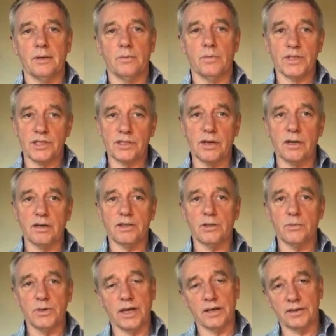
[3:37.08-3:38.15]
We start
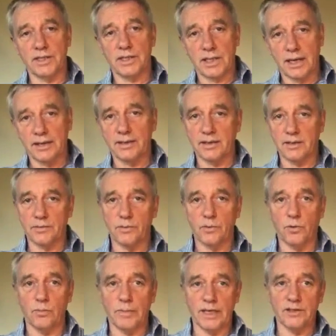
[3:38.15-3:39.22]
with understanding the
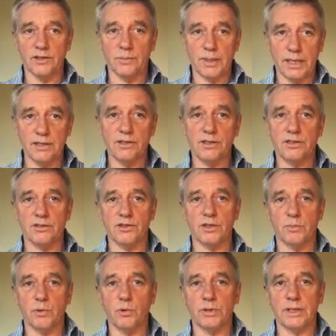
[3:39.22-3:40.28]
four major pillars that
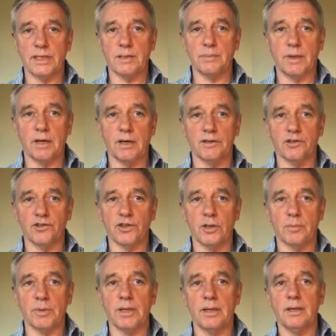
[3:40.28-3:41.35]
support any
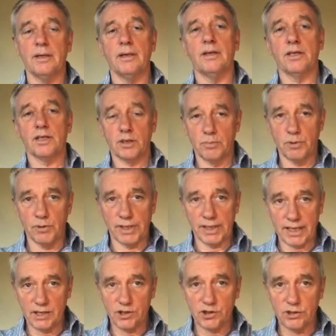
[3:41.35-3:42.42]
partnership:
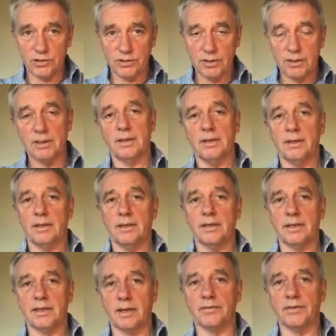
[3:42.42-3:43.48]
communication,
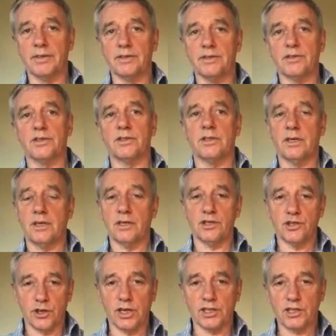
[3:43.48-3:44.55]
governance,
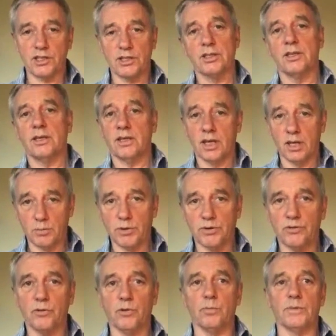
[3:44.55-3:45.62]
trust and
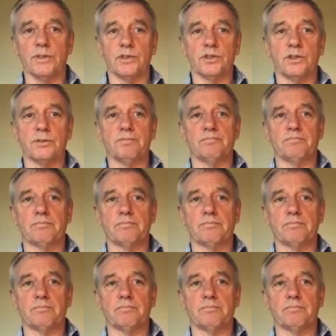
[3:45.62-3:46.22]
performance.